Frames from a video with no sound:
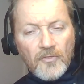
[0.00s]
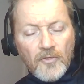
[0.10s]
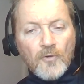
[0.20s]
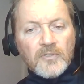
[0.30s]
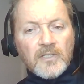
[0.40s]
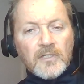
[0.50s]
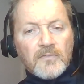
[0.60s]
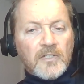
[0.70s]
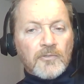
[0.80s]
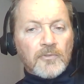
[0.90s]
Those
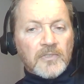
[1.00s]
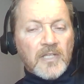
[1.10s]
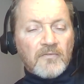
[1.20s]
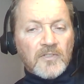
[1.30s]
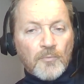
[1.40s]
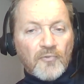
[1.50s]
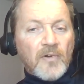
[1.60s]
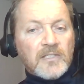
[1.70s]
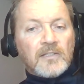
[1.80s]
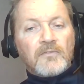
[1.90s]
individuals have
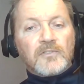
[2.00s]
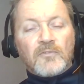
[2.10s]
depressed levels of